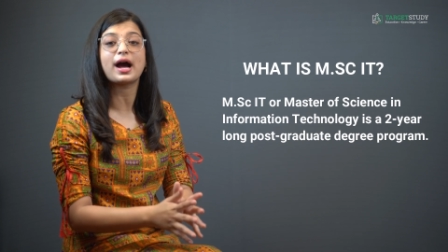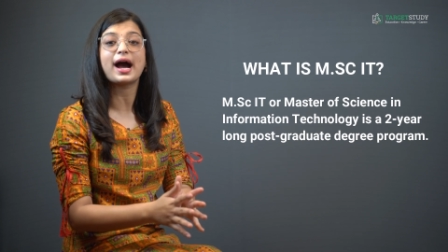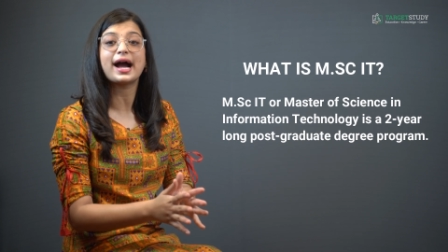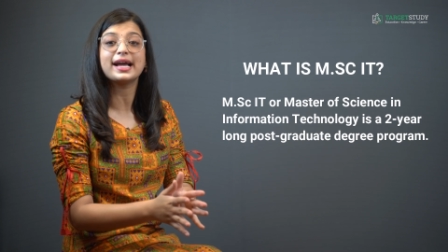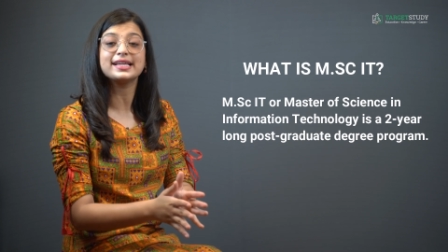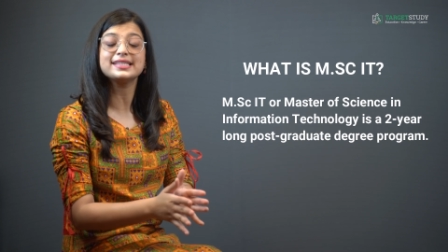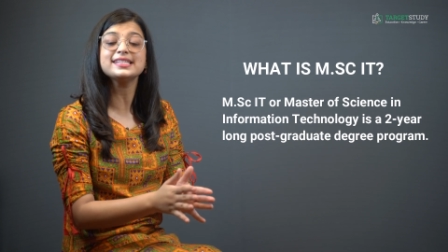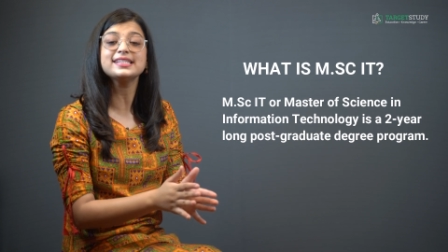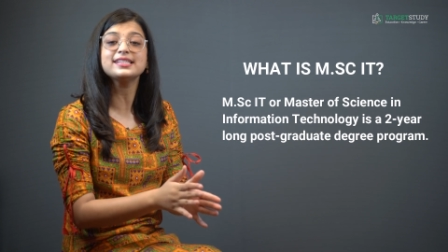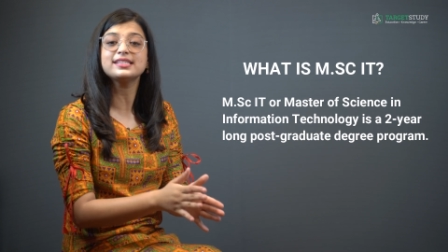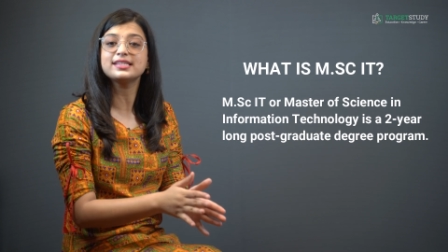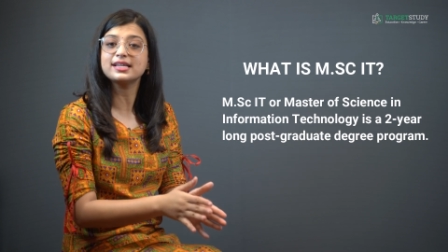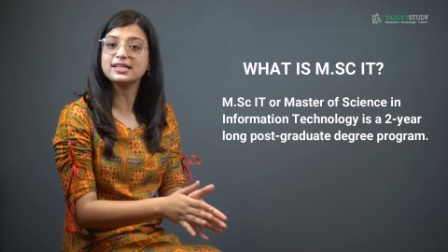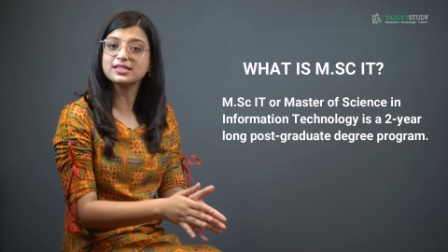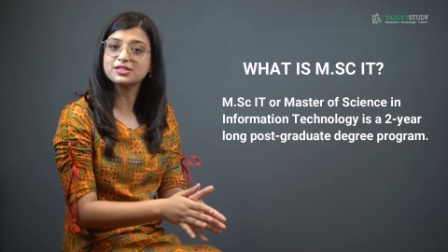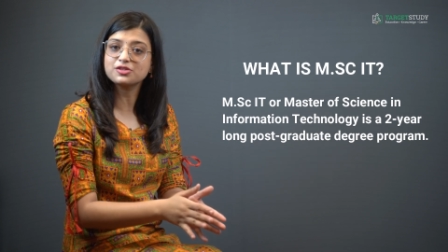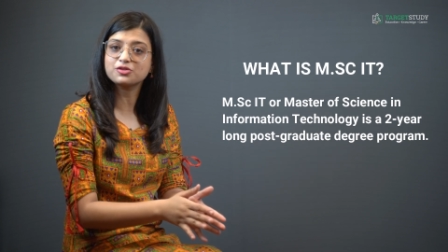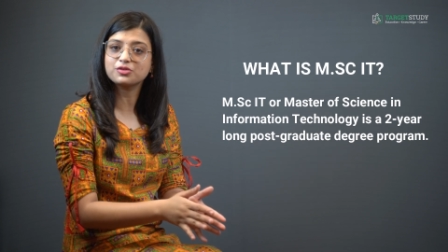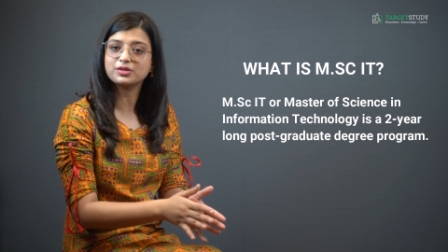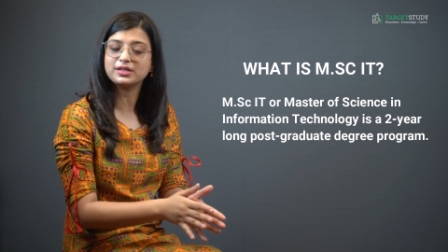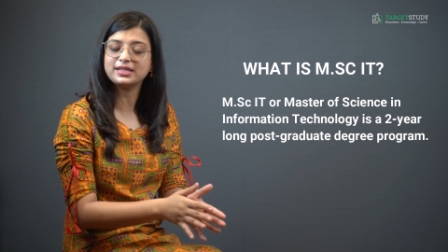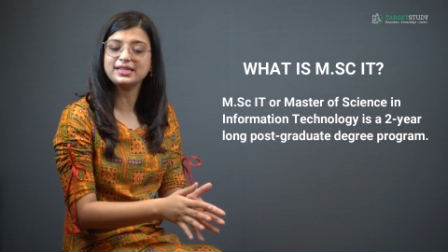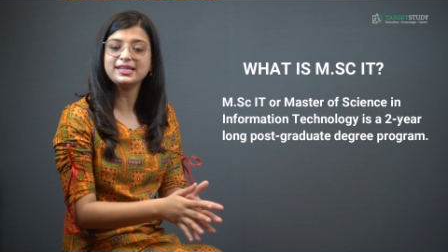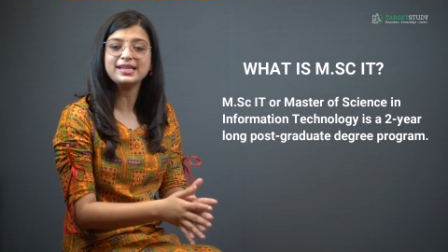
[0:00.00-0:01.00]
IT
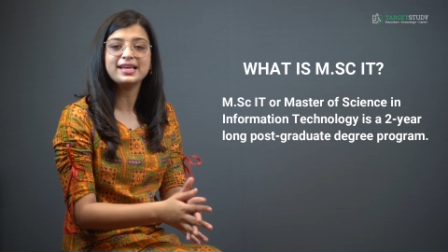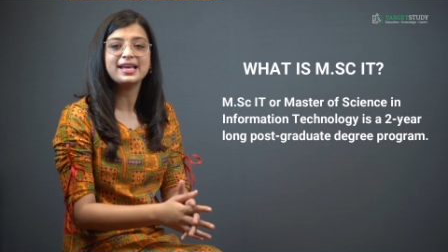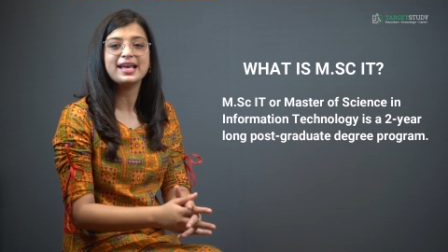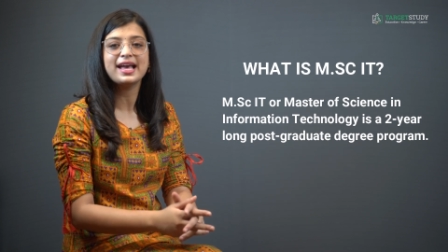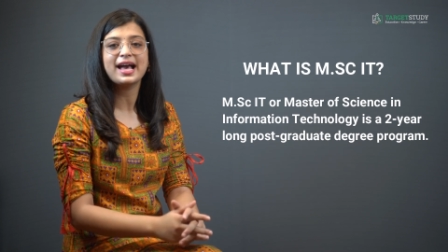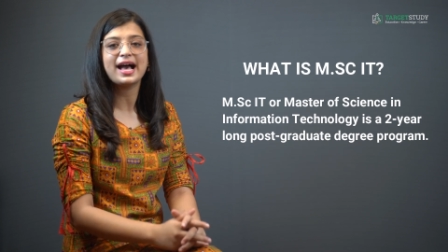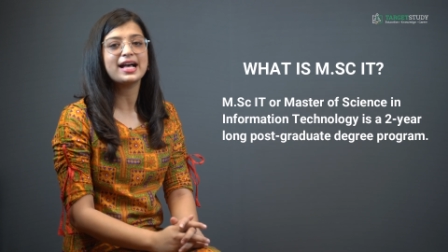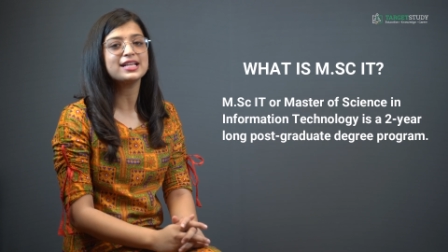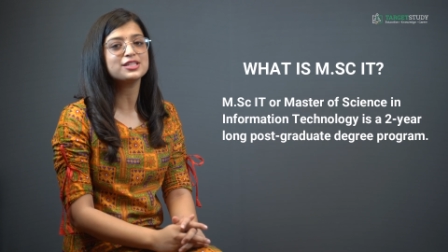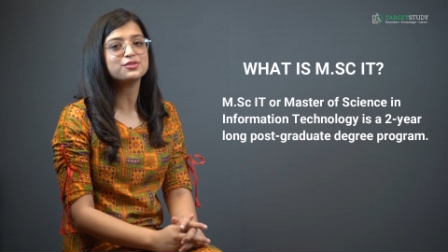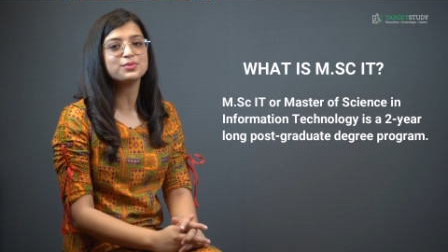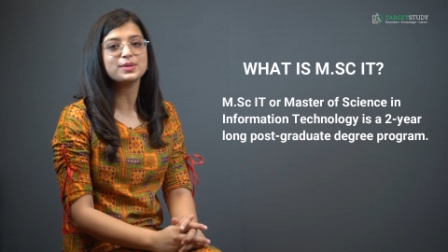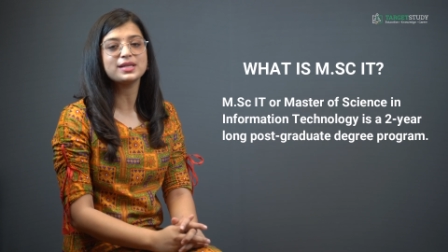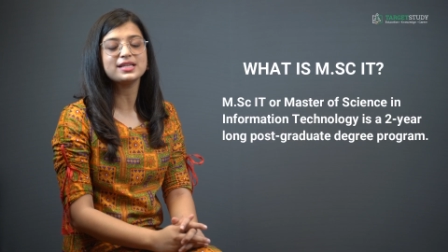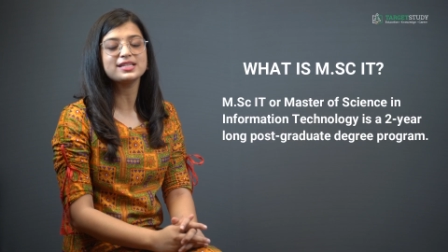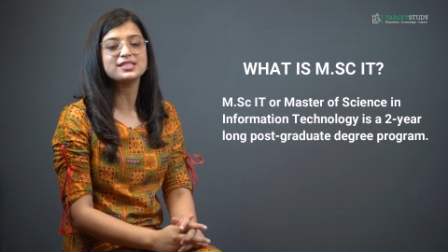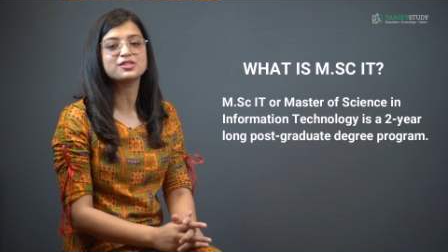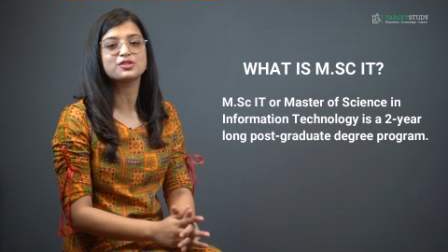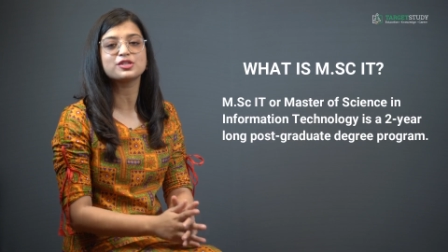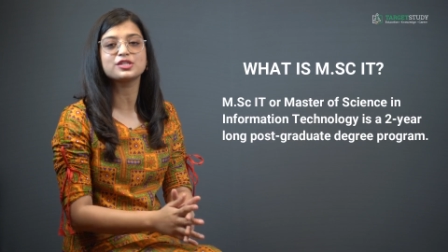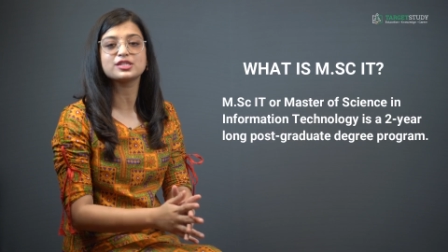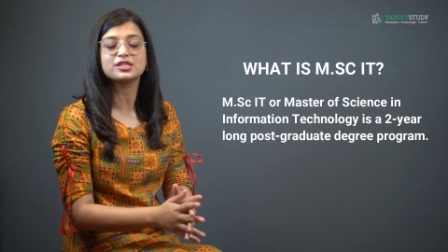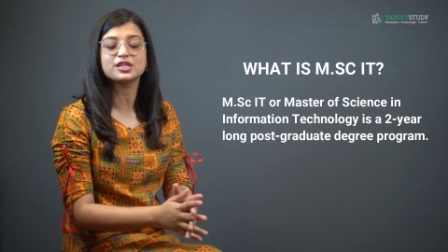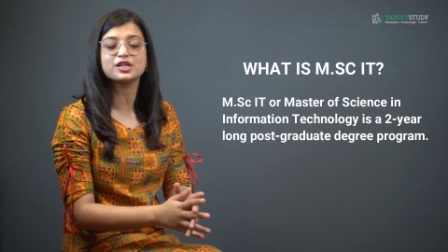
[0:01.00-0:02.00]
industry as well
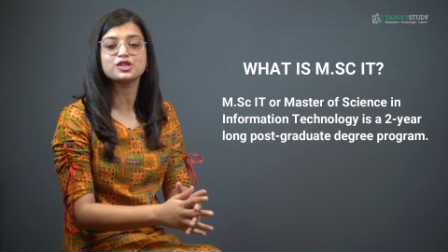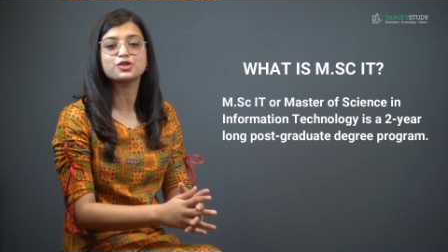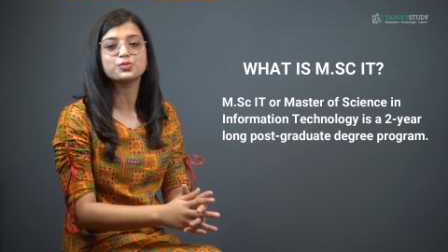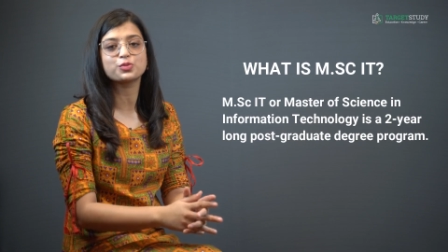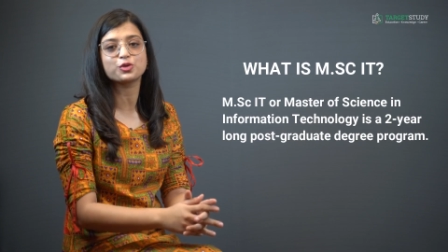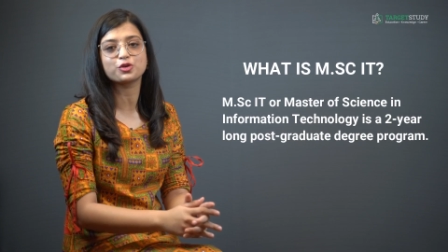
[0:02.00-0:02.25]
as research